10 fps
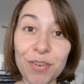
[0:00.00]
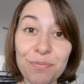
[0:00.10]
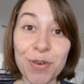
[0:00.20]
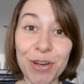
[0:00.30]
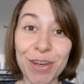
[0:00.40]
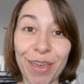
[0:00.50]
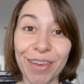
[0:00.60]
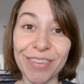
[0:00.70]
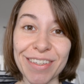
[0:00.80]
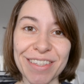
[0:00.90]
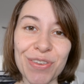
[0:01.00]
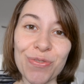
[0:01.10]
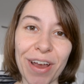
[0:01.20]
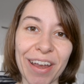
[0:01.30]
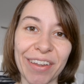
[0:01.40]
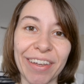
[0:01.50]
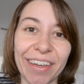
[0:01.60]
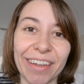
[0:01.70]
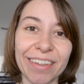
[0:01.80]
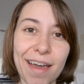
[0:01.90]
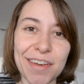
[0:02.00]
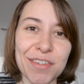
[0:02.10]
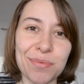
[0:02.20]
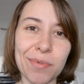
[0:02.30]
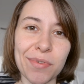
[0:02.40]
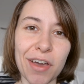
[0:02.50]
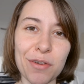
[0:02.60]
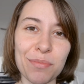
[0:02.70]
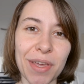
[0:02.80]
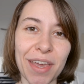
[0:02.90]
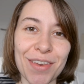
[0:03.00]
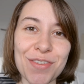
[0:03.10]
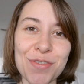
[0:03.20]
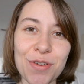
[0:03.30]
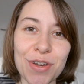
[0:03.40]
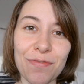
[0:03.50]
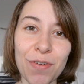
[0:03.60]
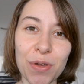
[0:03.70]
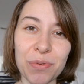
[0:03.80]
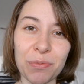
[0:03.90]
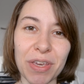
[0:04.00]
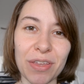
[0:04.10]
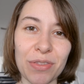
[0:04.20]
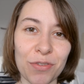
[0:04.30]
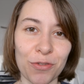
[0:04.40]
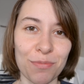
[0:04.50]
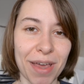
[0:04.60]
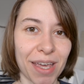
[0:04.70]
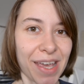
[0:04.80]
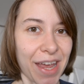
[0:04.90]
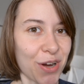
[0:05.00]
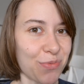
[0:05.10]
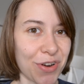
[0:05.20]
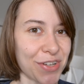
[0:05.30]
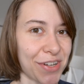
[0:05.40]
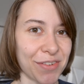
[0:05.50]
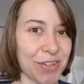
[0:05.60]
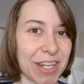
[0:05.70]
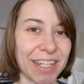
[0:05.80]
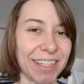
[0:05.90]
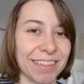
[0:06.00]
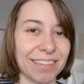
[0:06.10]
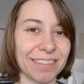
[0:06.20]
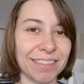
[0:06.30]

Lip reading: Good morning, this is Riley. I just woke up and you're going to follow me through my hair washing routine.